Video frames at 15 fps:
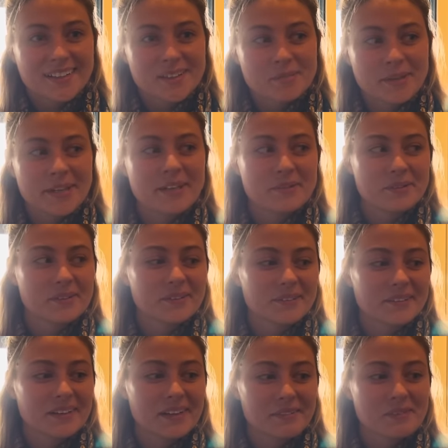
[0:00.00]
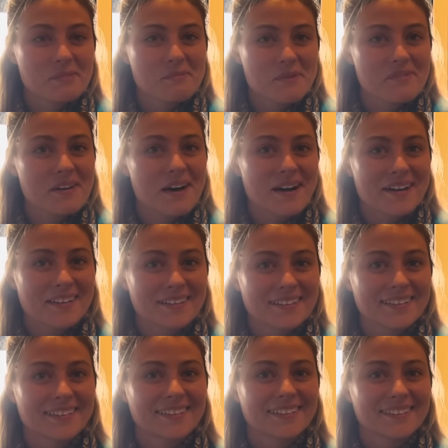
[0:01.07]
But he will provide.
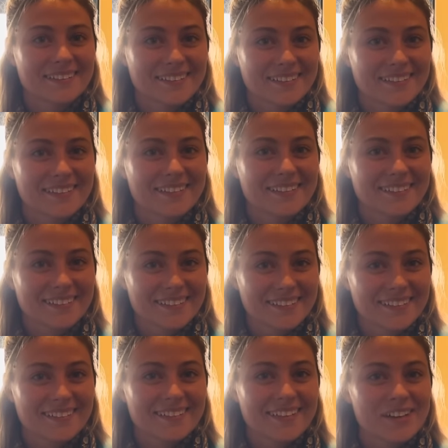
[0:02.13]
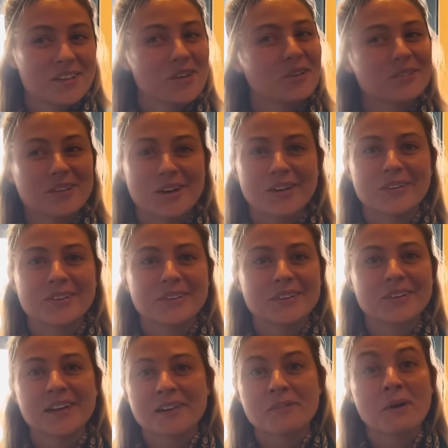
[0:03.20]
And you'll know,
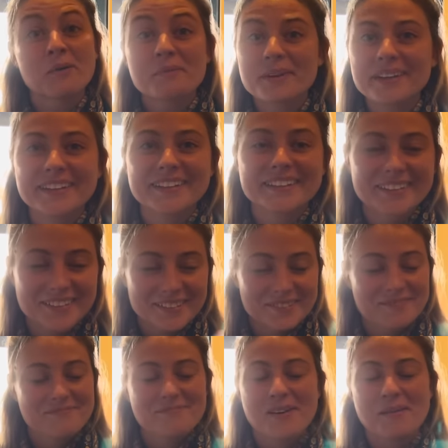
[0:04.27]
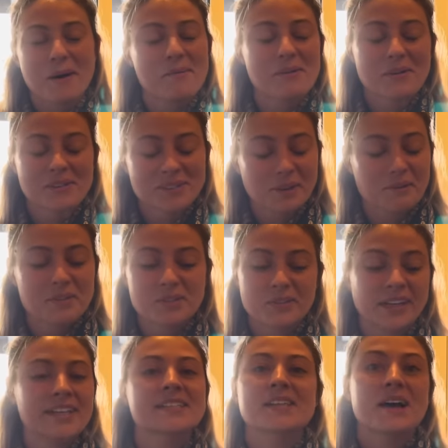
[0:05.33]
it won't be, my mom always over. She's
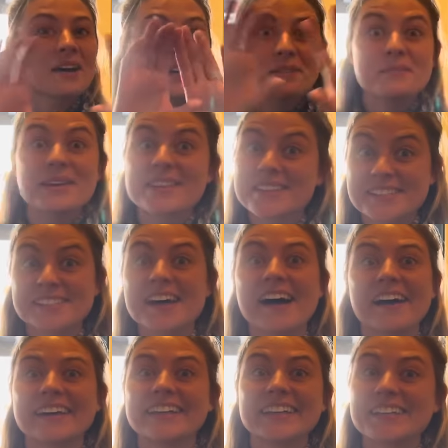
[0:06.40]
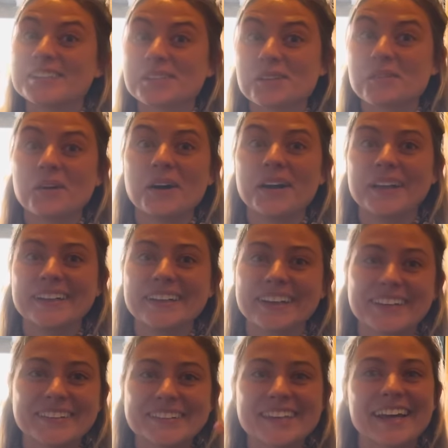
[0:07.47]
like, it's not gonna be this sign, he's the one.
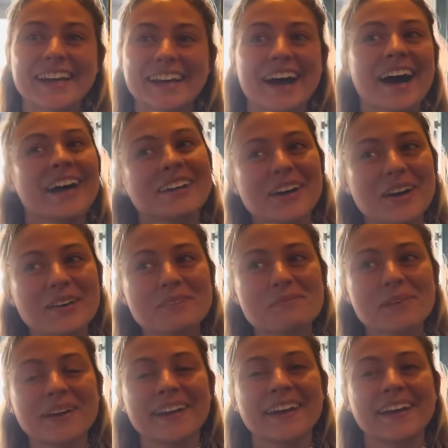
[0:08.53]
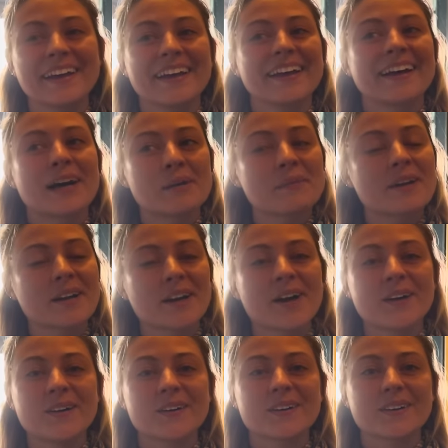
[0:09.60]
I was like, I know, but I'm gonna
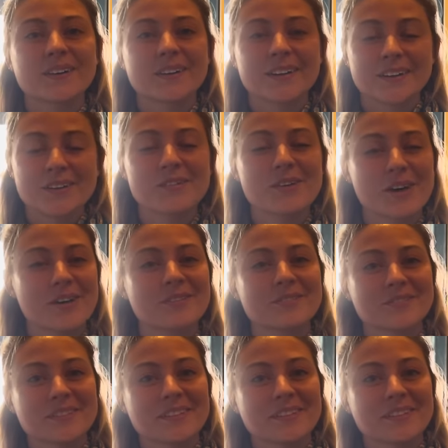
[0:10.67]
know, and you'll know.